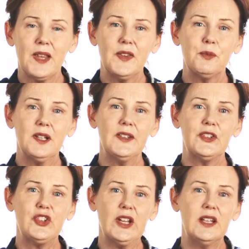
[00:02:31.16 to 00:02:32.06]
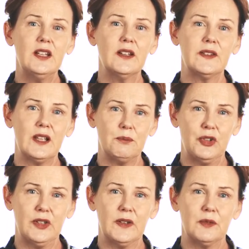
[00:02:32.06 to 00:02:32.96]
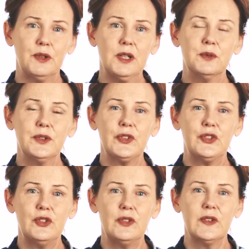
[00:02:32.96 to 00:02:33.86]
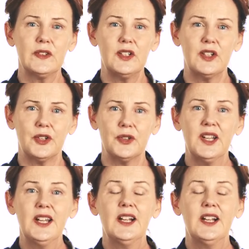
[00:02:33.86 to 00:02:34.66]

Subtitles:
As well as checking assumptions, we want students to know